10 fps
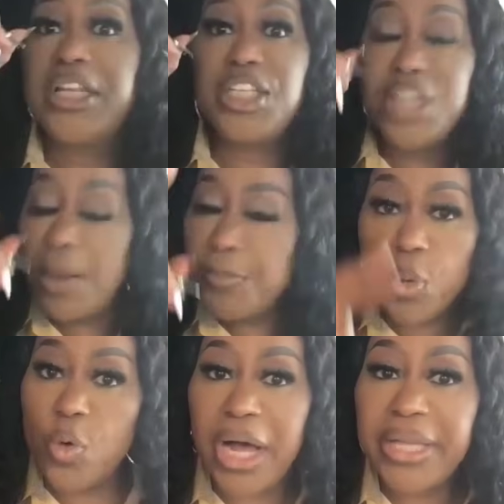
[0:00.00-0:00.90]
number
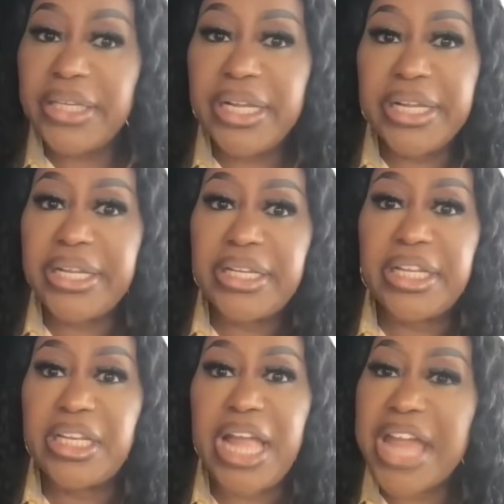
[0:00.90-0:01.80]
one
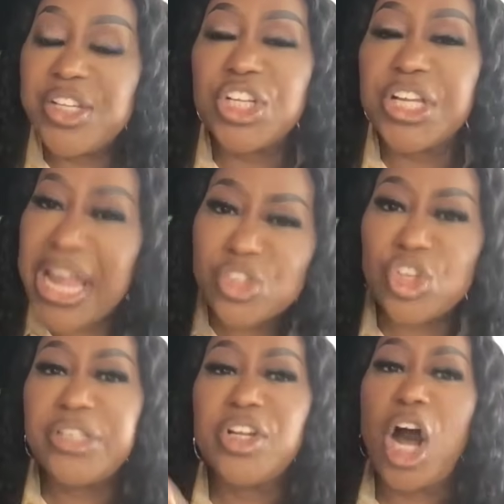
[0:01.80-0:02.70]
in
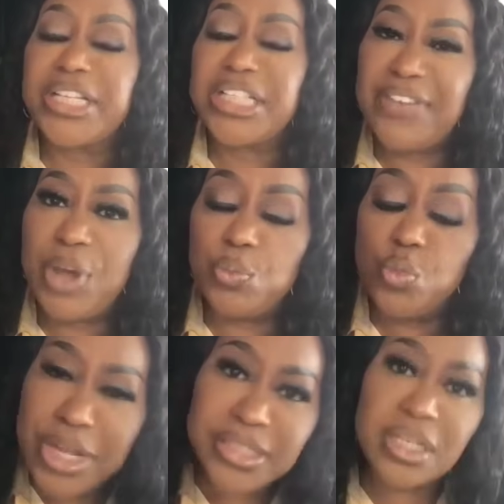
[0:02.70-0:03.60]
education. God gave him
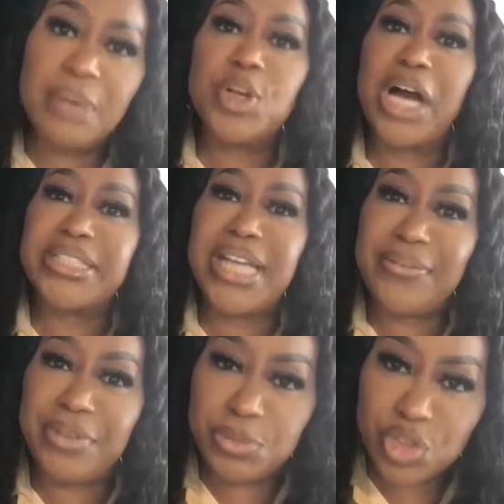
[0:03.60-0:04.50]
wisdom, God
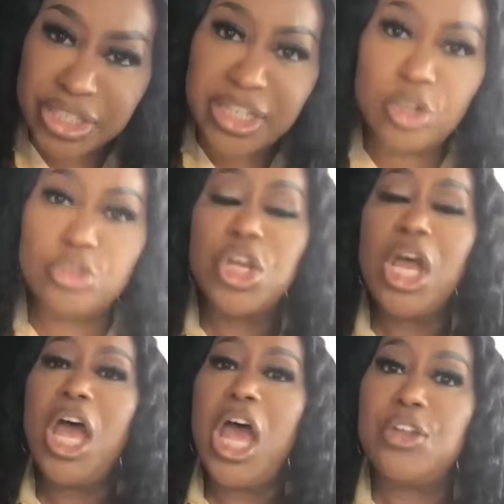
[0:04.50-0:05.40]
gave him skills.
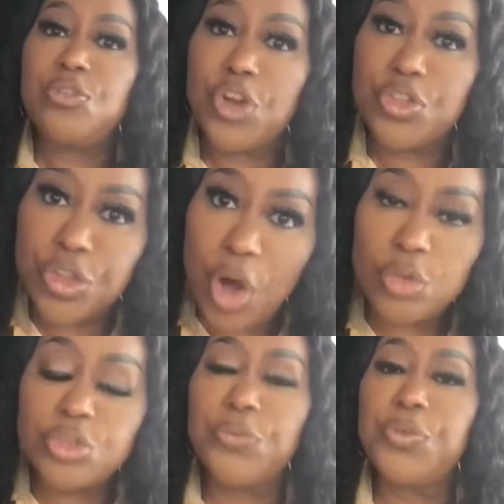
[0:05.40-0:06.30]
And for
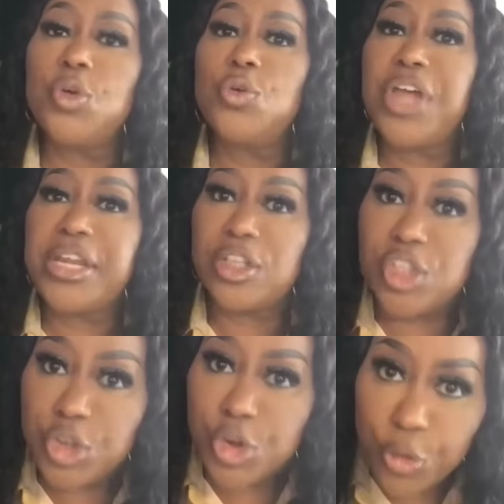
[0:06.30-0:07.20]
those of you that are
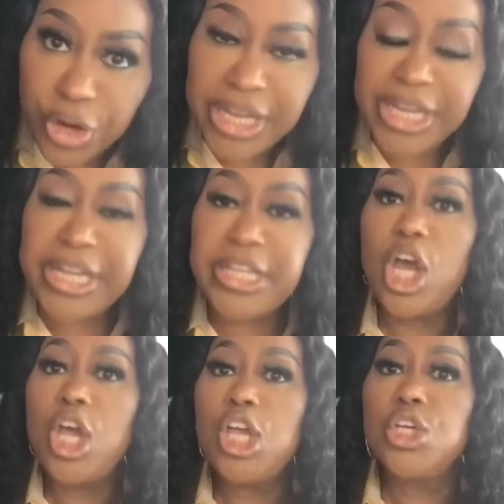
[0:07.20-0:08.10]

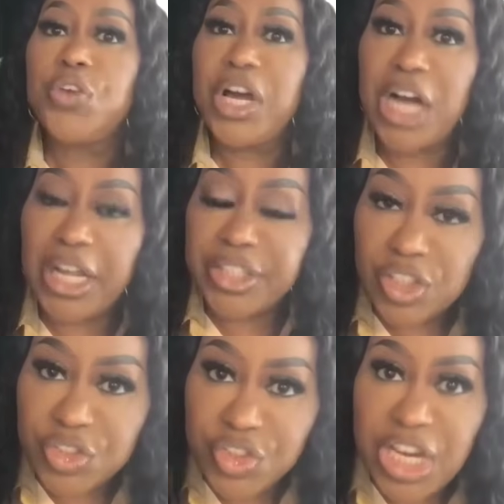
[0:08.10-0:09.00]
degreed, you've got to
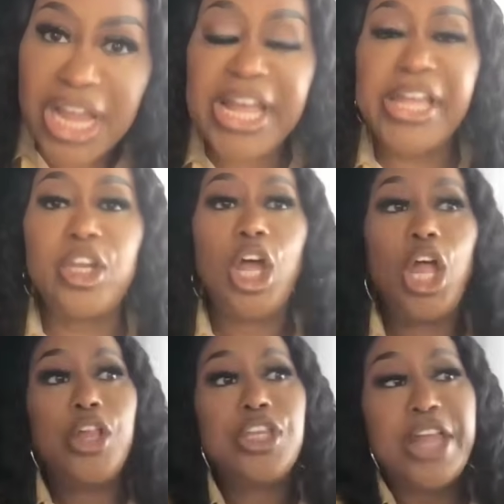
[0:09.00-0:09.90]
understand
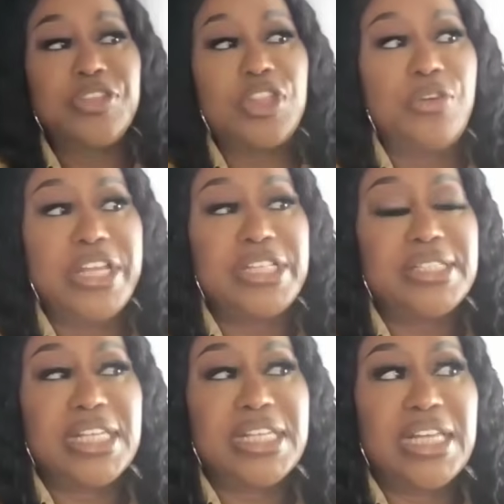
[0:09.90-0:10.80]
that there
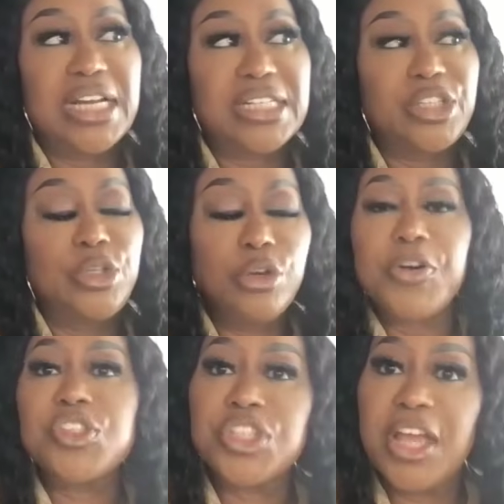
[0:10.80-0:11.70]
is the
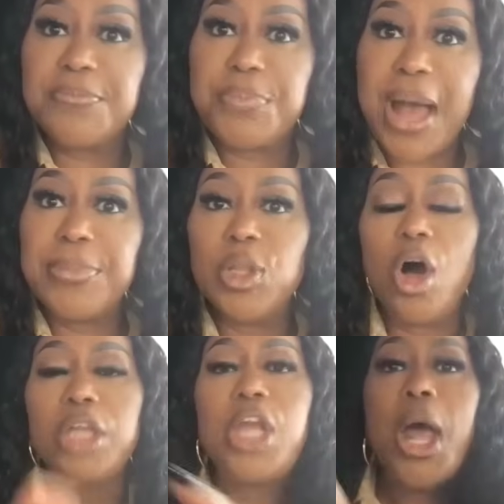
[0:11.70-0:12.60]
University of
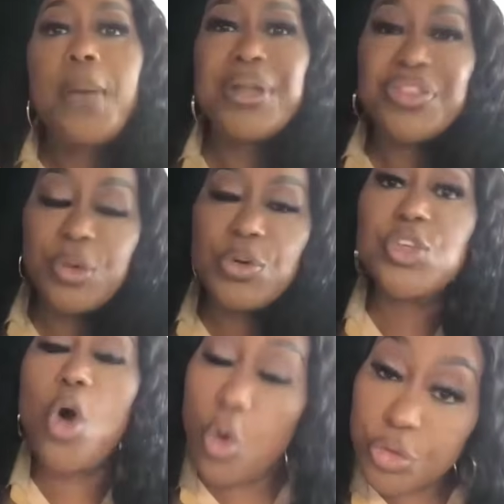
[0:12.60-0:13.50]
Babylon, but there
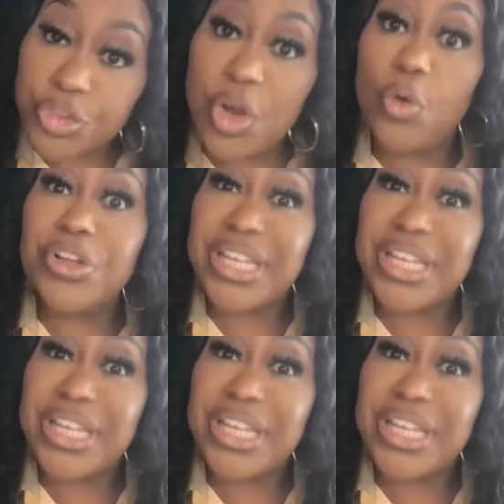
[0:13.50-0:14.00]
is also